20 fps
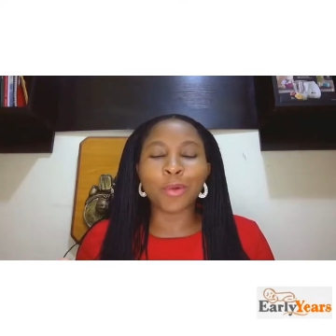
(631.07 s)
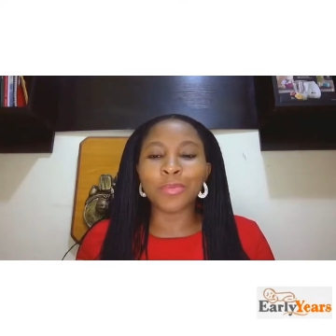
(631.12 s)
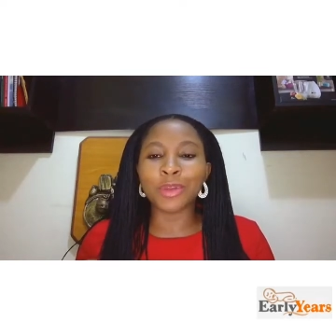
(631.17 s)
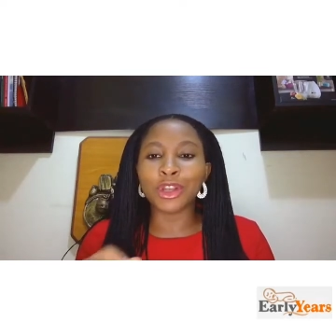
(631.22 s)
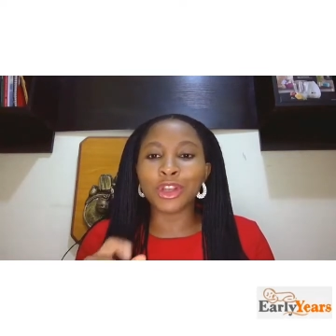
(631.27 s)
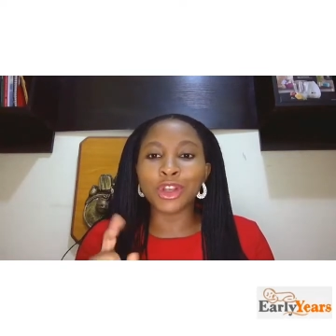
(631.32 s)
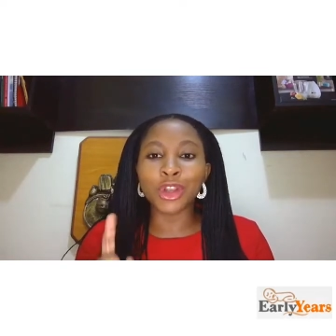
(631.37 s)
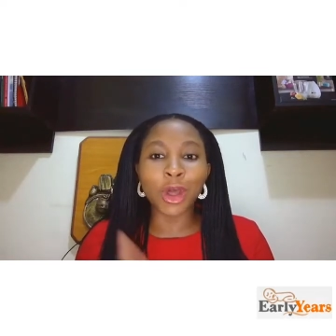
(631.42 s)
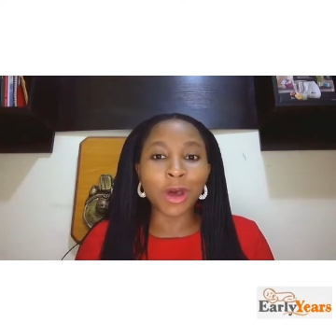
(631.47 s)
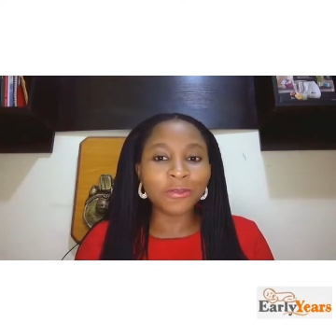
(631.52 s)

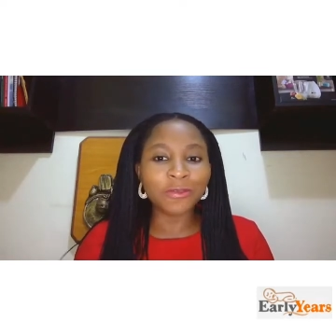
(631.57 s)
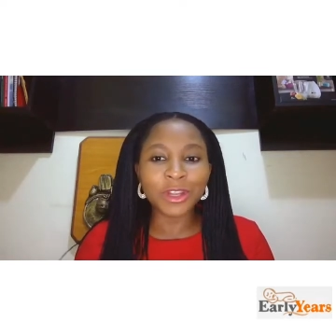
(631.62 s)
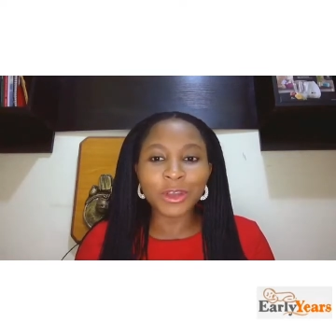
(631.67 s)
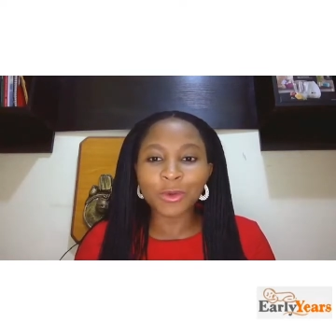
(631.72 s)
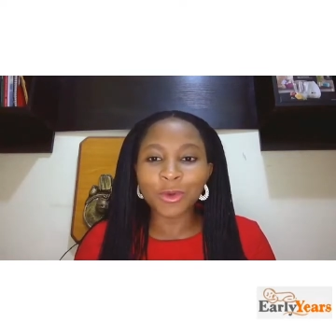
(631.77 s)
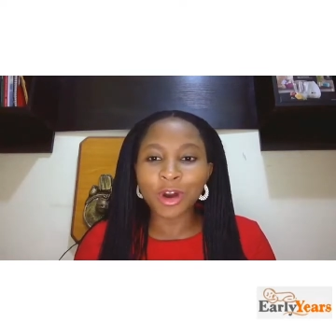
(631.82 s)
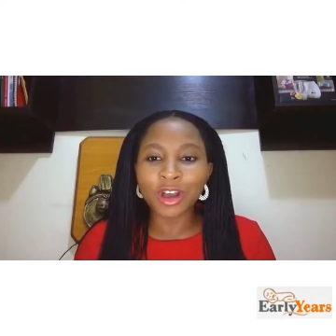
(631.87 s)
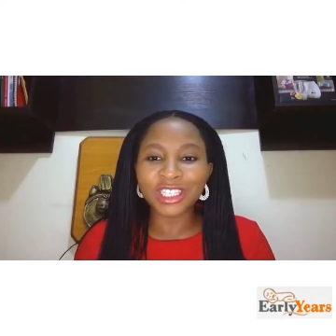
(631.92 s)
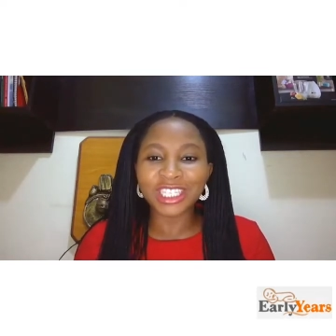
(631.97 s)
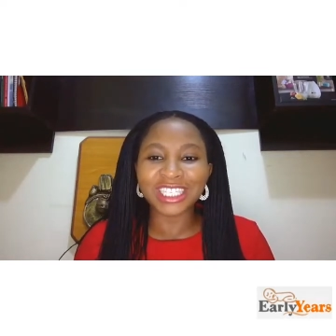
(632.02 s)
lovely
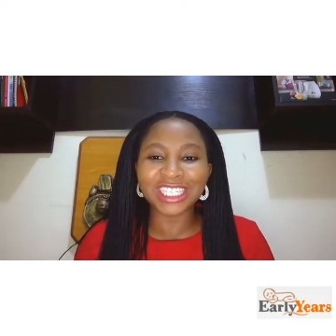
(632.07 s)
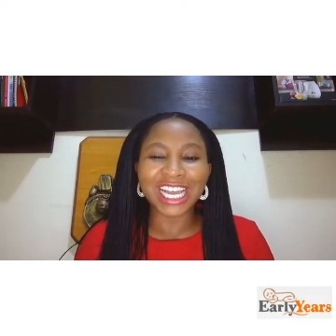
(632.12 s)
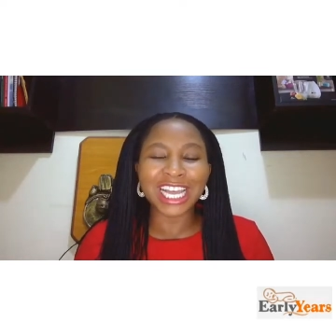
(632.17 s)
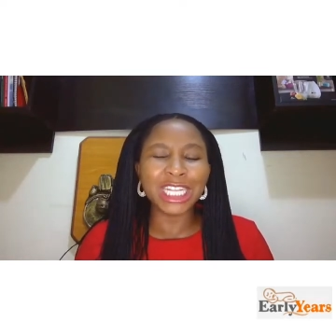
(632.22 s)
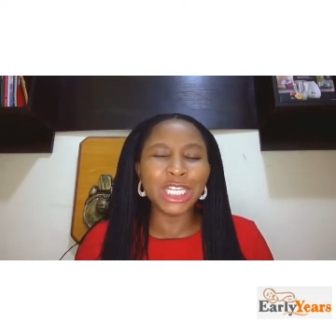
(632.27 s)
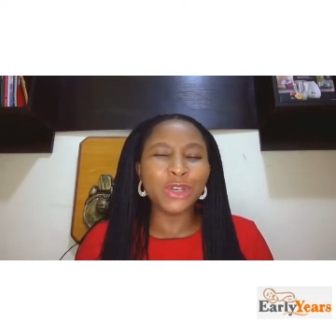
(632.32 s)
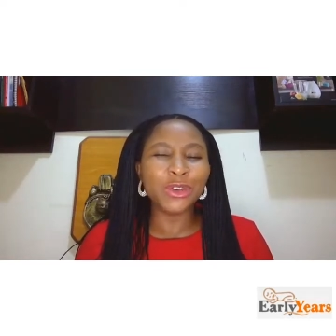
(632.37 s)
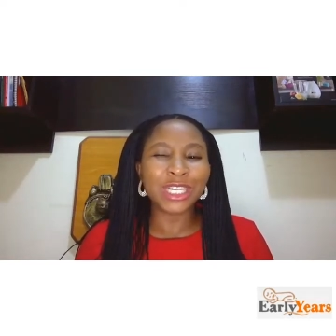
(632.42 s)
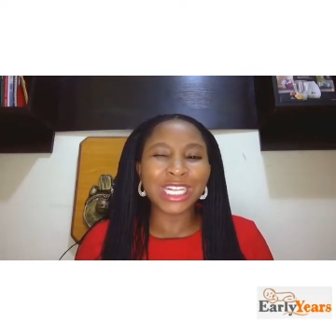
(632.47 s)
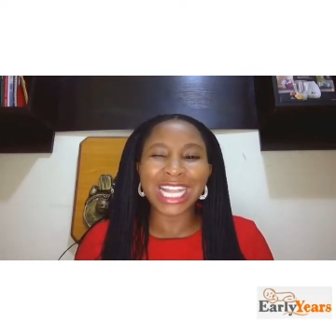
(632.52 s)
ones that
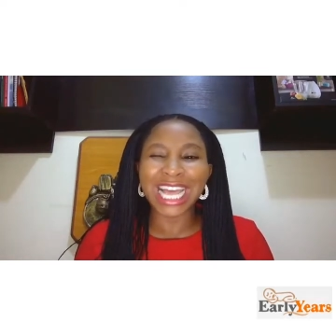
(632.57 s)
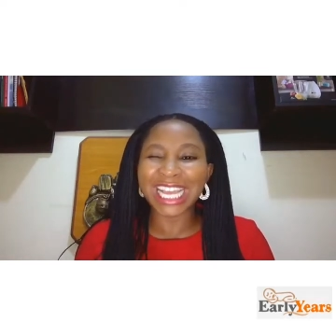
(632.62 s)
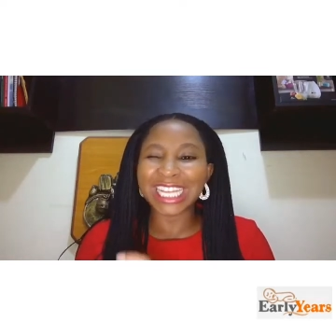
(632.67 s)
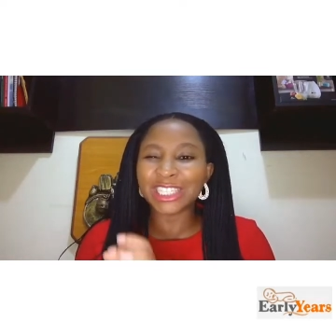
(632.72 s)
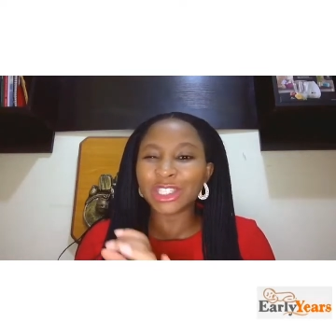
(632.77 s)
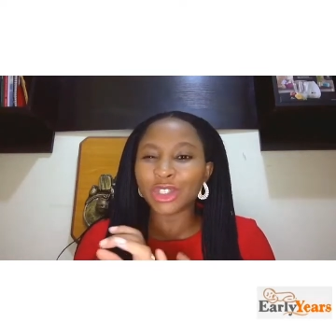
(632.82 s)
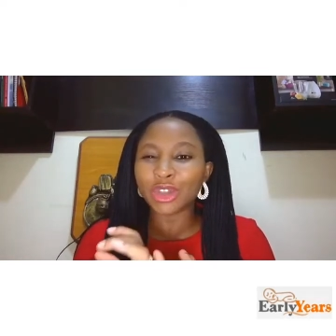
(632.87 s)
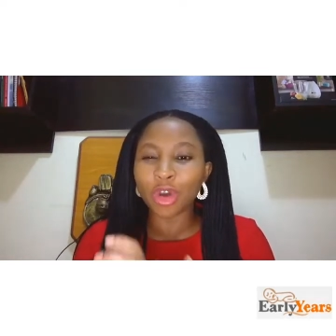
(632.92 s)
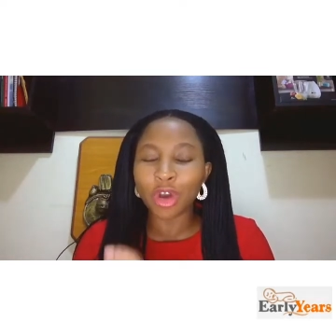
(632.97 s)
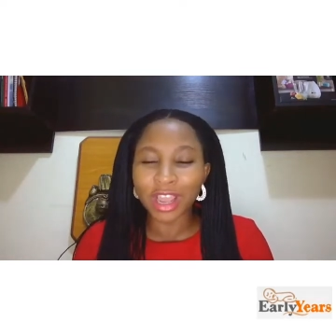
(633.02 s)
look
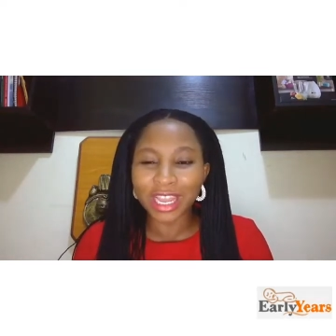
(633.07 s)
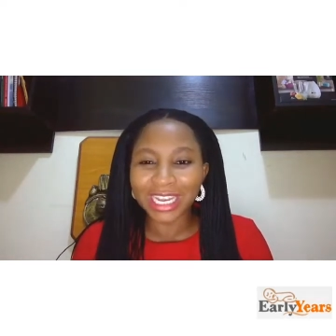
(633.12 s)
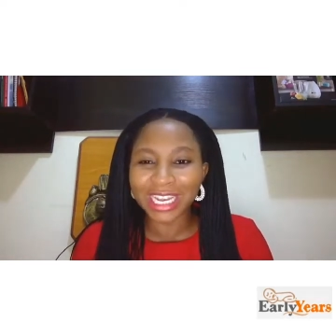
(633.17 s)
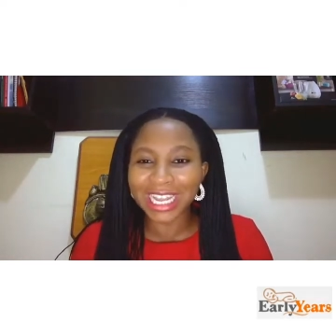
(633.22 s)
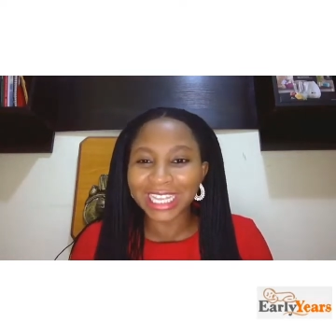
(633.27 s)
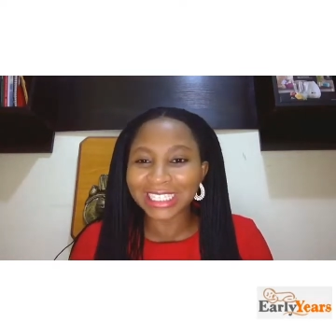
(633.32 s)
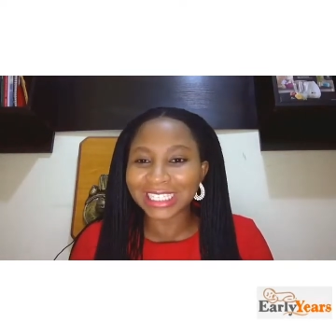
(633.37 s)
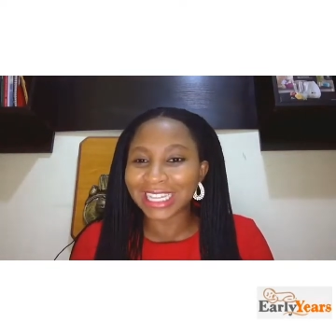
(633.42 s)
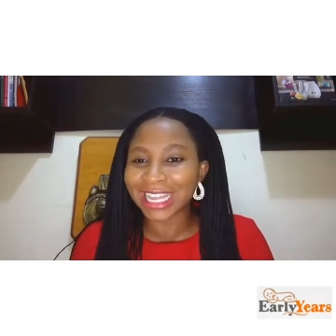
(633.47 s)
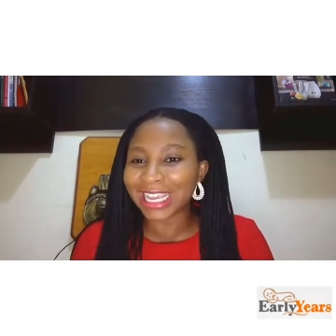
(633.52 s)
like
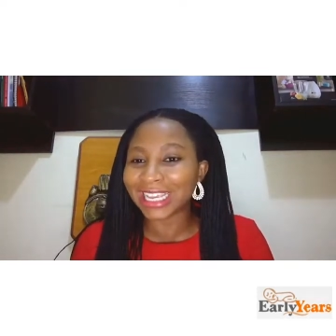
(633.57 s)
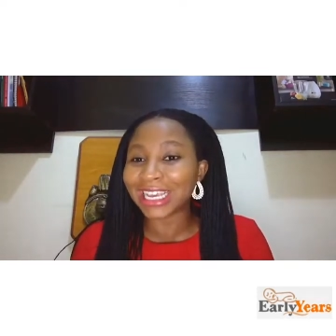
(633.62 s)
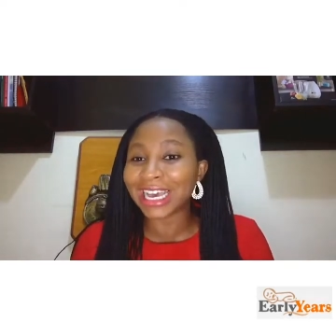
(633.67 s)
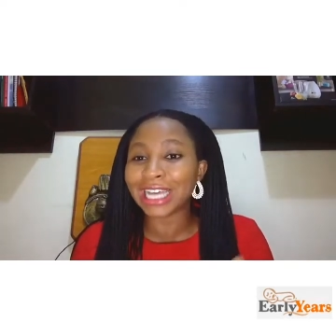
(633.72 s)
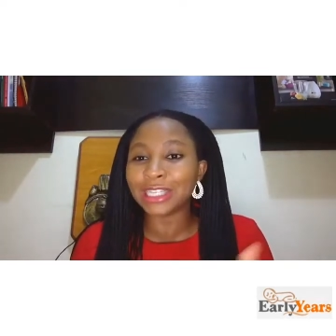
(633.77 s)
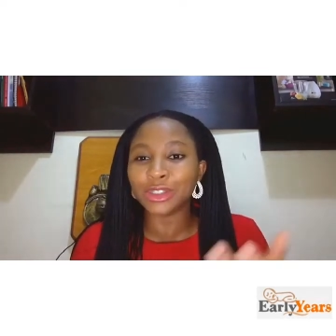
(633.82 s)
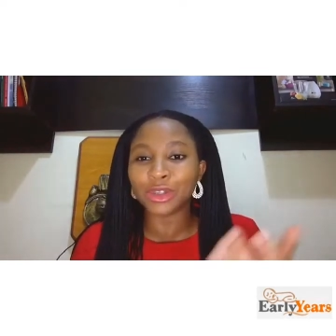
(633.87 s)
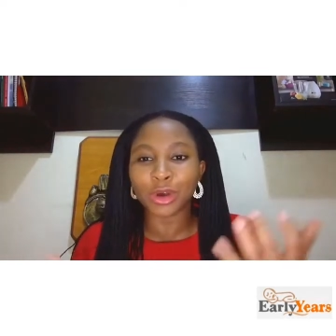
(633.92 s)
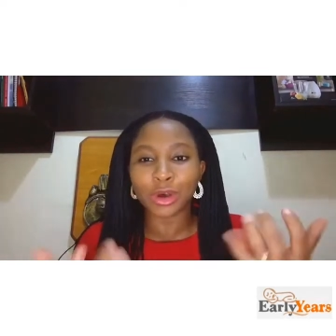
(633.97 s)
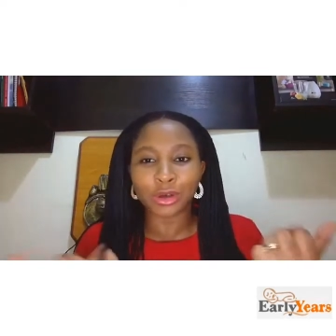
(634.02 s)
toilets, like
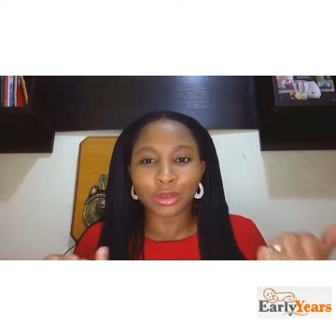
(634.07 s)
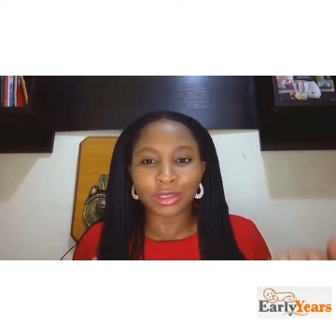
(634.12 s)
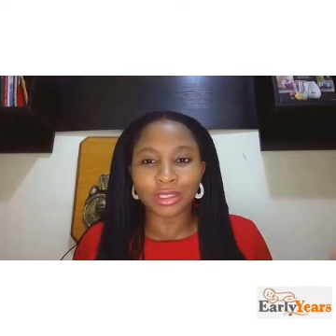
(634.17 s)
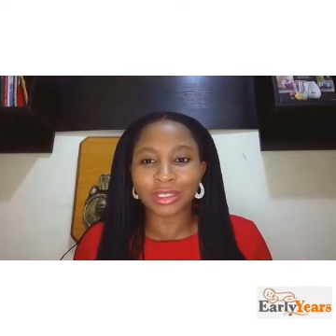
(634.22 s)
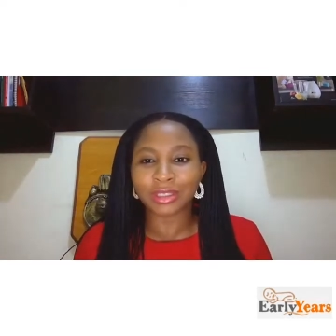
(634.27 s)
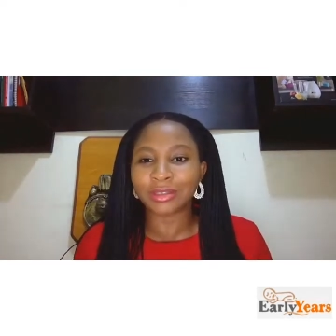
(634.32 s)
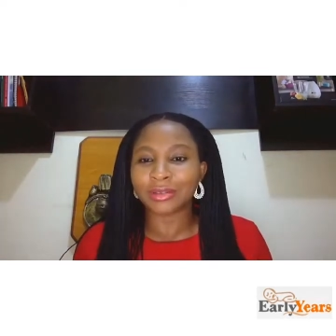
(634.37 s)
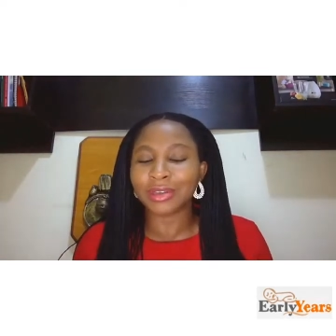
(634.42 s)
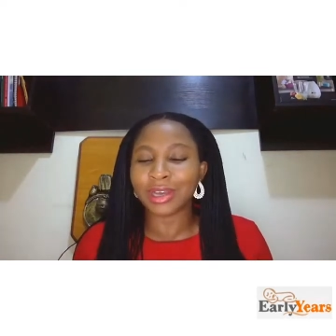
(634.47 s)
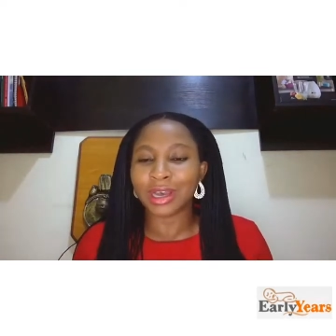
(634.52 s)

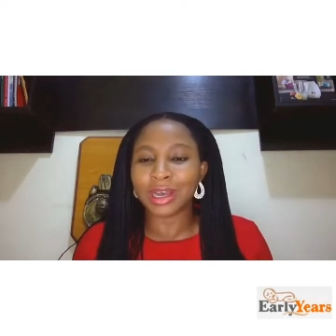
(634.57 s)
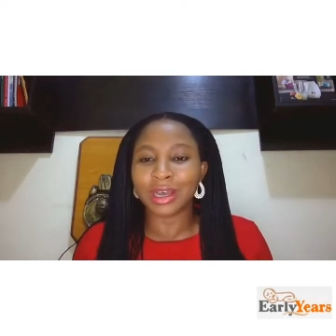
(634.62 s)
adults